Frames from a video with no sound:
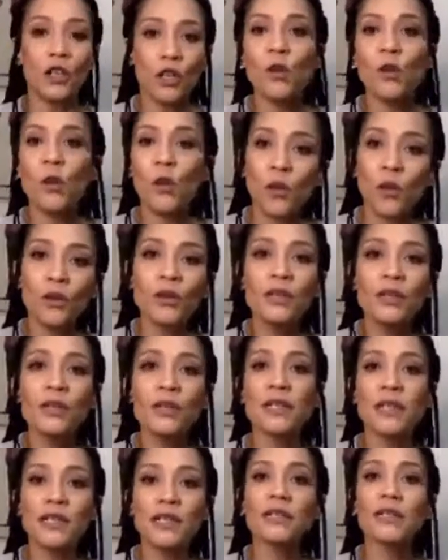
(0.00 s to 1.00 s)
all
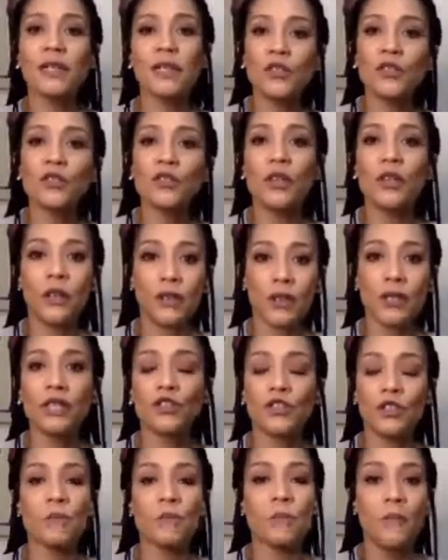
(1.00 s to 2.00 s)
these things, you're learning
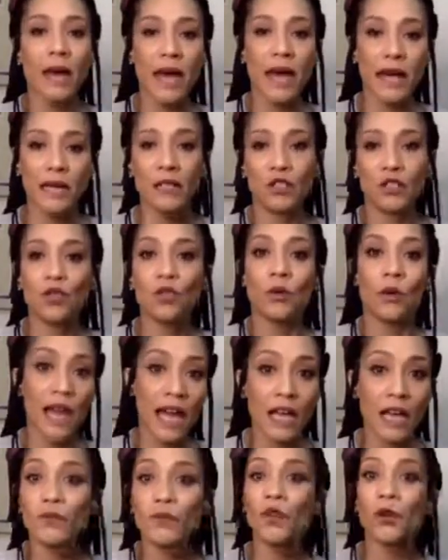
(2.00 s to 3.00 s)
to manage your
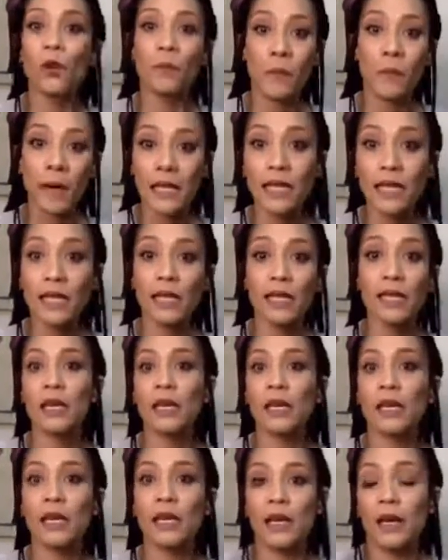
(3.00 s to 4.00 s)
life, your money,
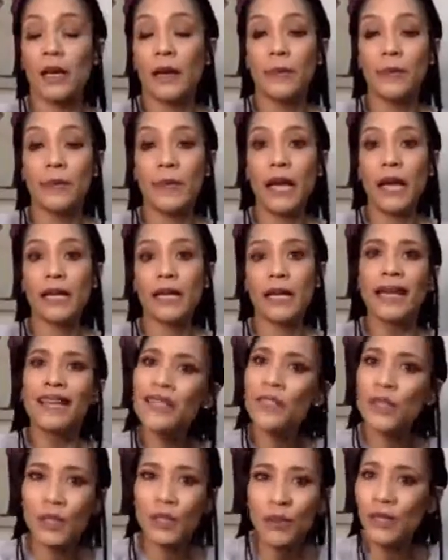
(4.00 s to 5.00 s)
and
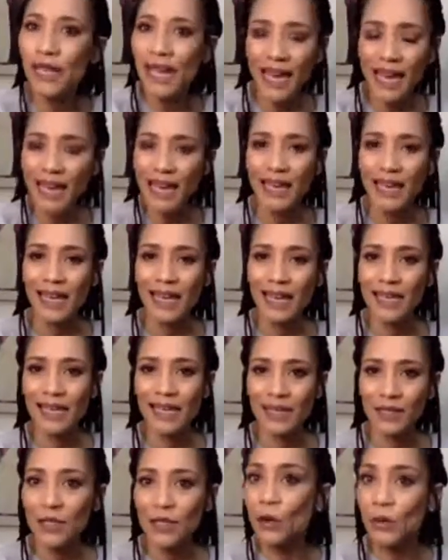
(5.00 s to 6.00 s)
it's okay.
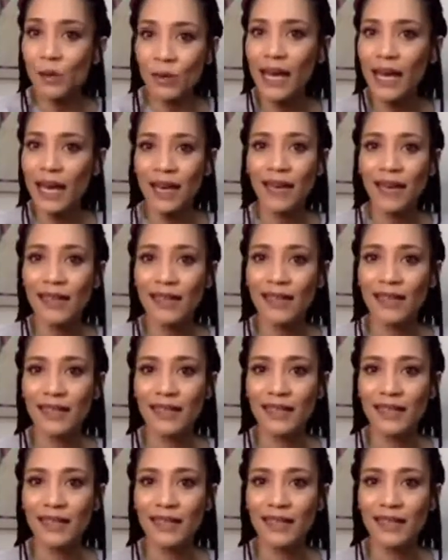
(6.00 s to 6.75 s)
It's okay.